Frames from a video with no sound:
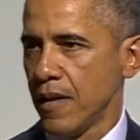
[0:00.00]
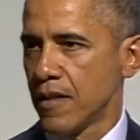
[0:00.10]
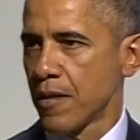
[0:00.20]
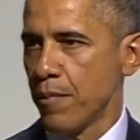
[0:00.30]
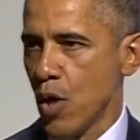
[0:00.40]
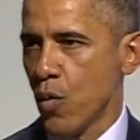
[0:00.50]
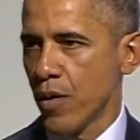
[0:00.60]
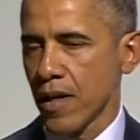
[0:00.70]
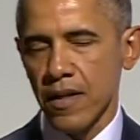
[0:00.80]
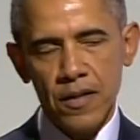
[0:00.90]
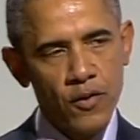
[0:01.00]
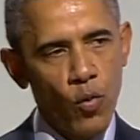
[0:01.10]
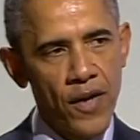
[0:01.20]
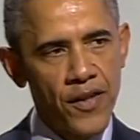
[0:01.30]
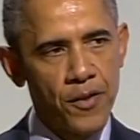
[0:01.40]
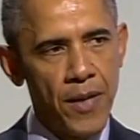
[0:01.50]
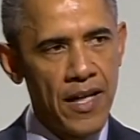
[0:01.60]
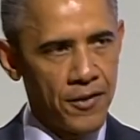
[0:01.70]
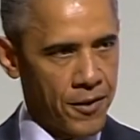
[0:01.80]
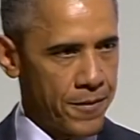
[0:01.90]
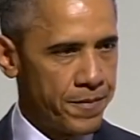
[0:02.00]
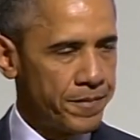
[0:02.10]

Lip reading: is immune to what this means.